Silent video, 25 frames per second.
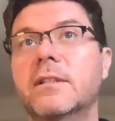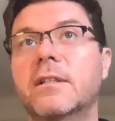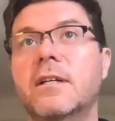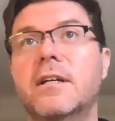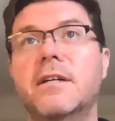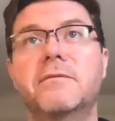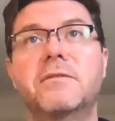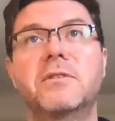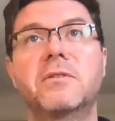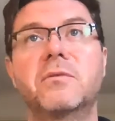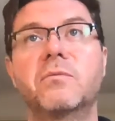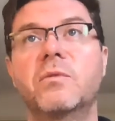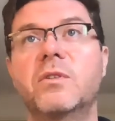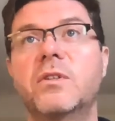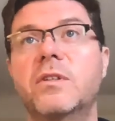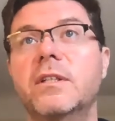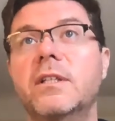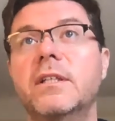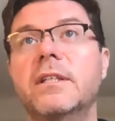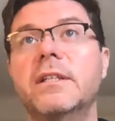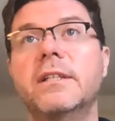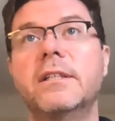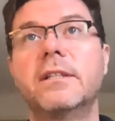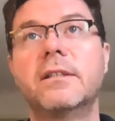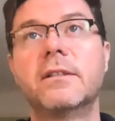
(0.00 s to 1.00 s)
Often within a
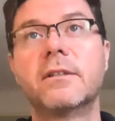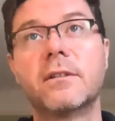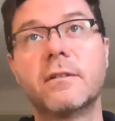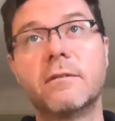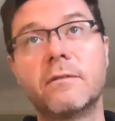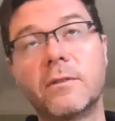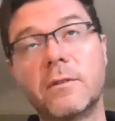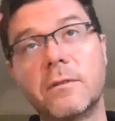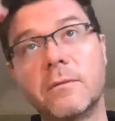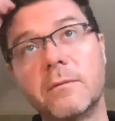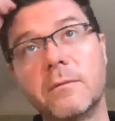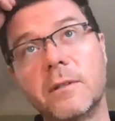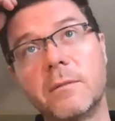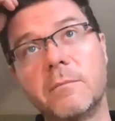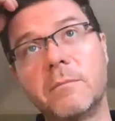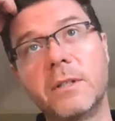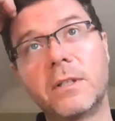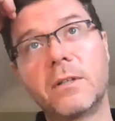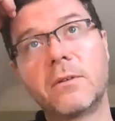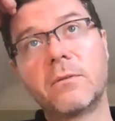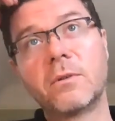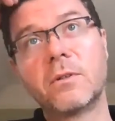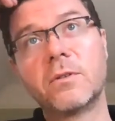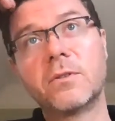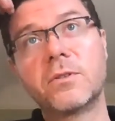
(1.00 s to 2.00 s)
year of a big
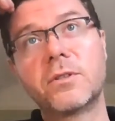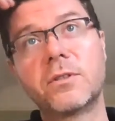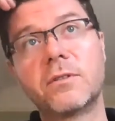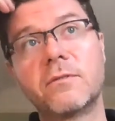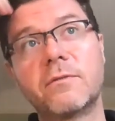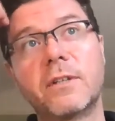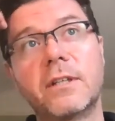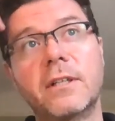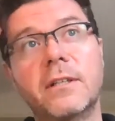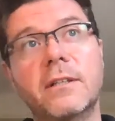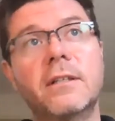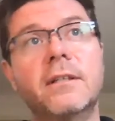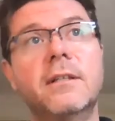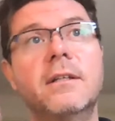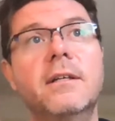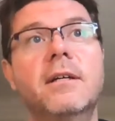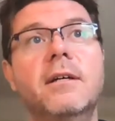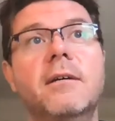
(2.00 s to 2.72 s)
erosion event,